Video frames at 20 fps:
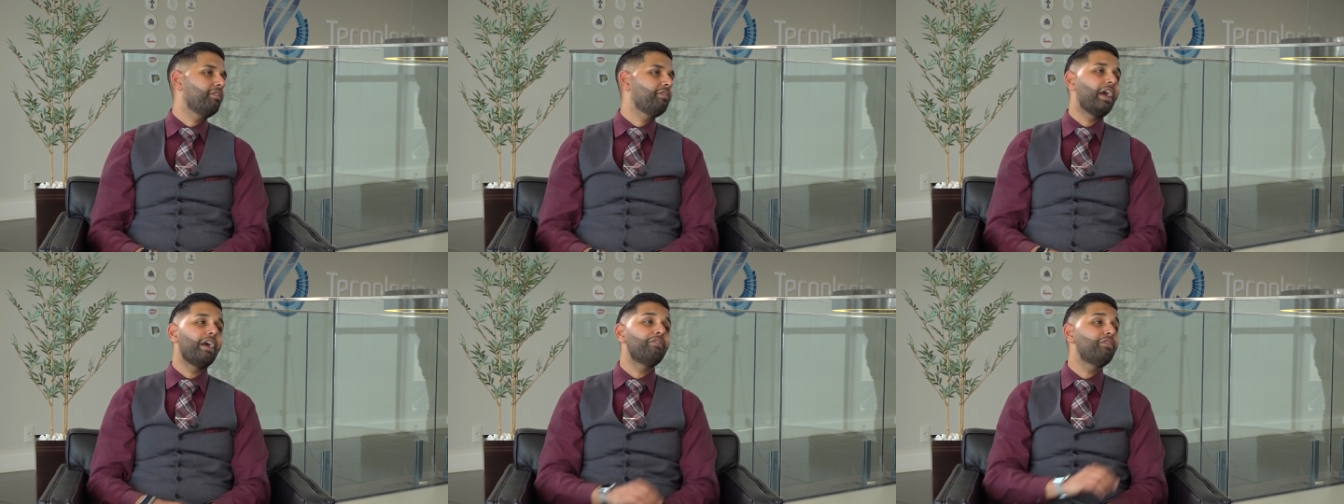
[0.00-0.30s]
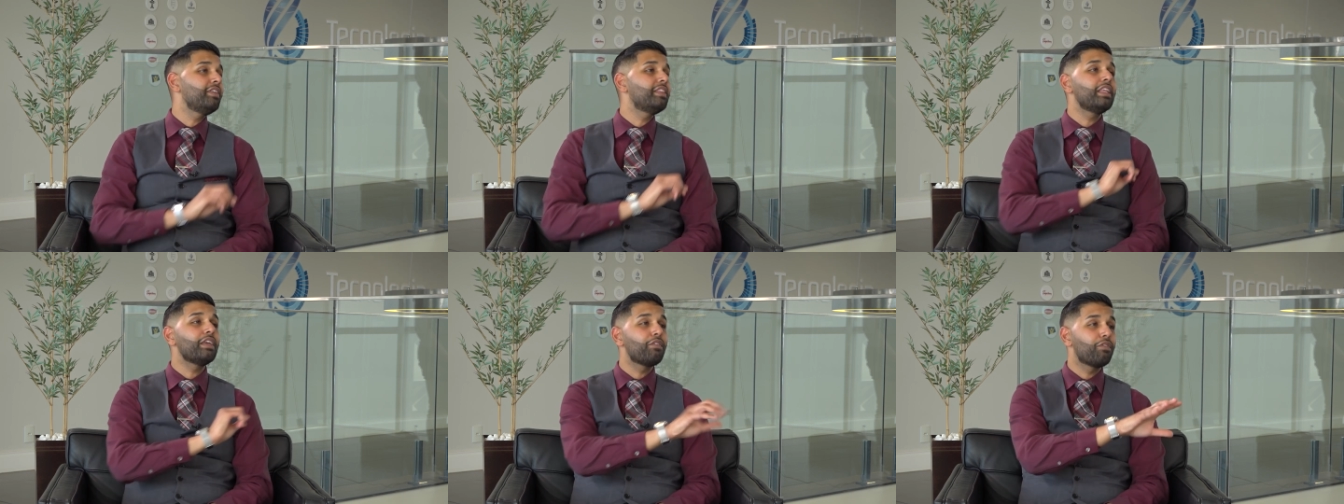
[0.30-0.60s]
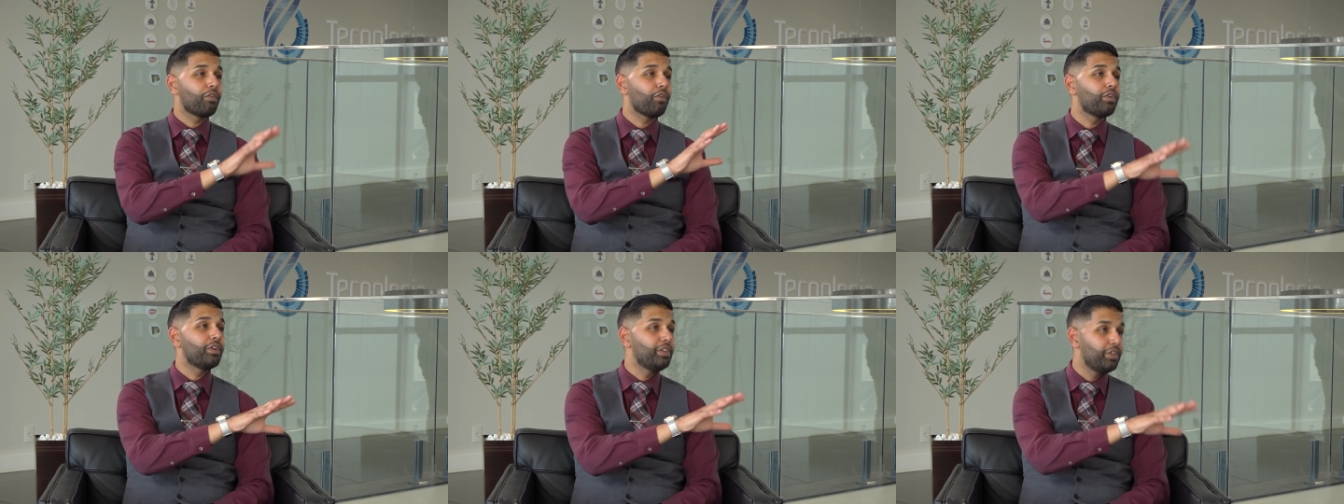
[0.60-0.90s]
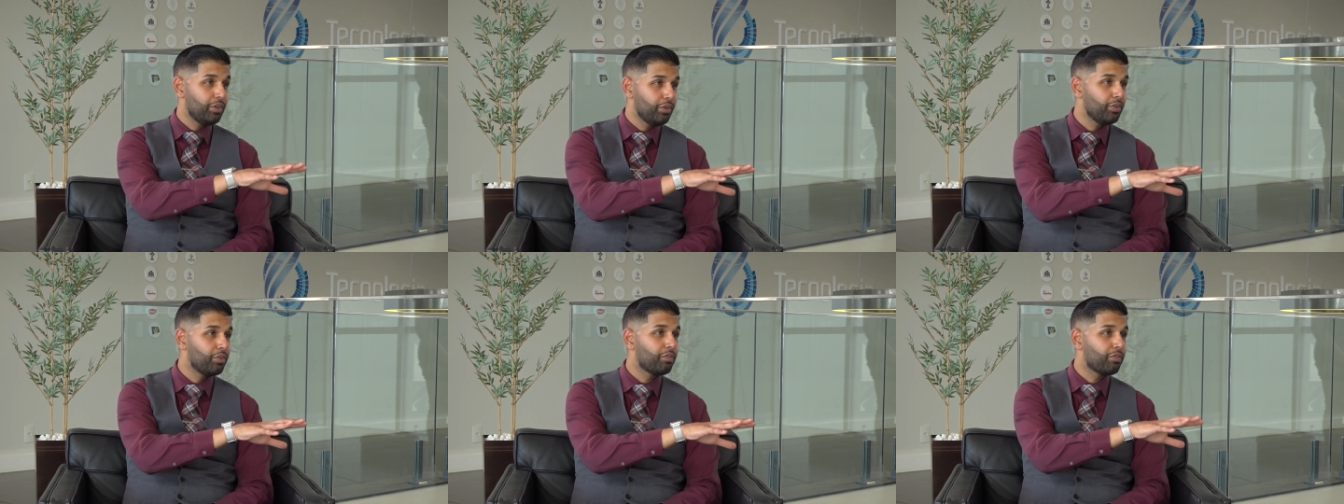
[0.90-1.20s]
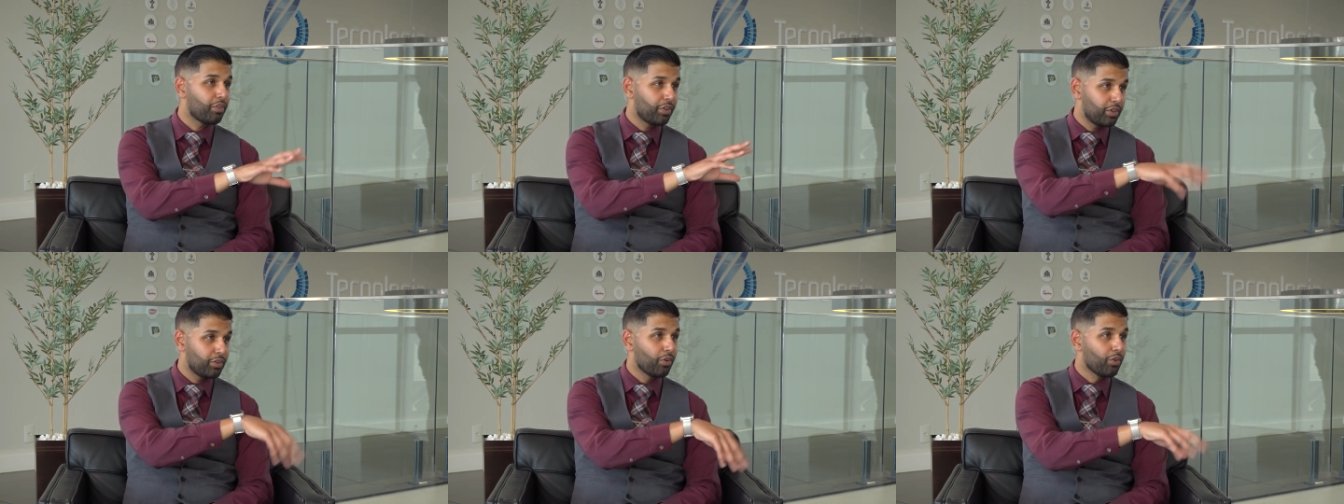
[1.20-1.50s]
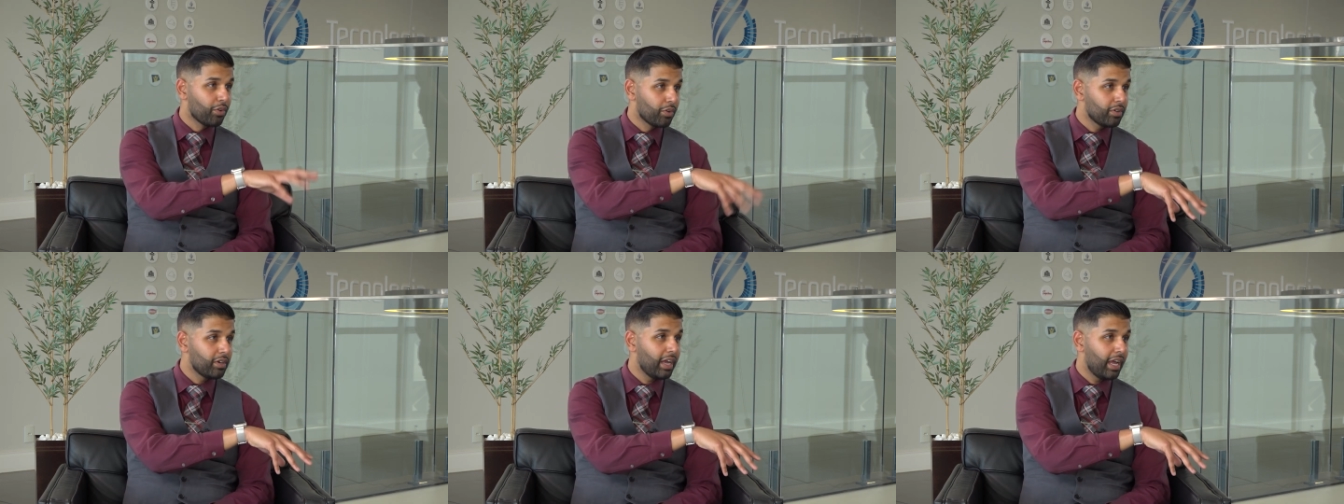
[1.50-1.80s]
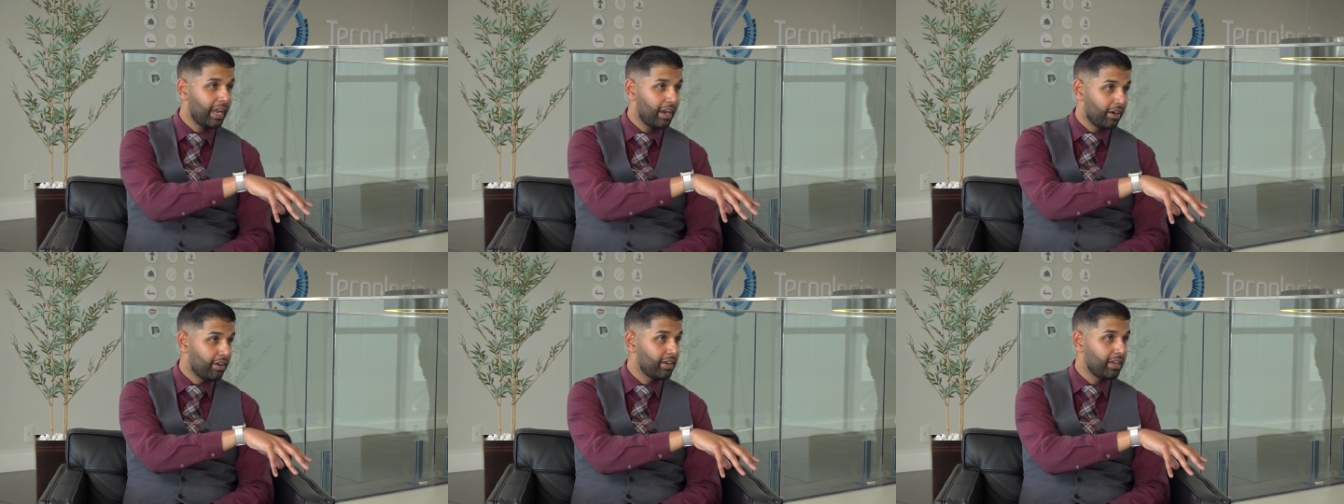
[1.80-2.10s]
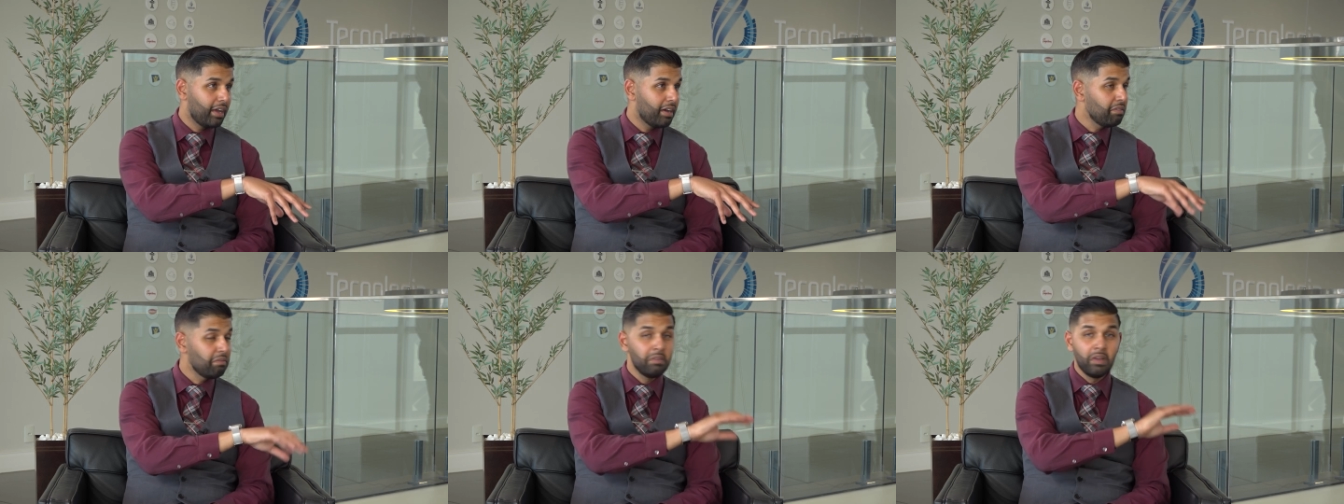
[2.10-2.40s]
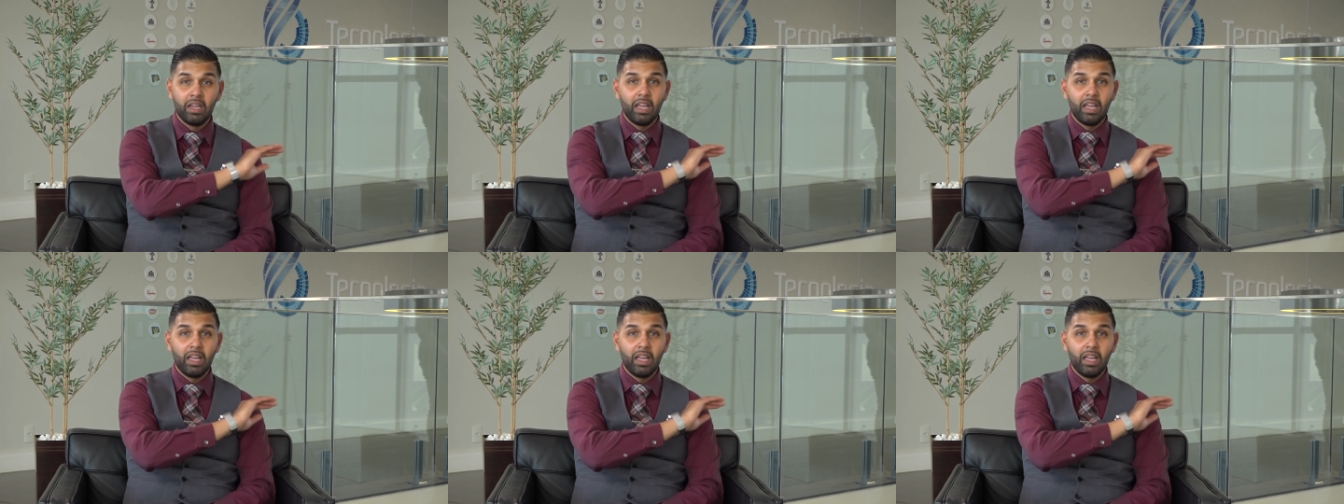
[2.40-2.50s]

everything for you, for your area.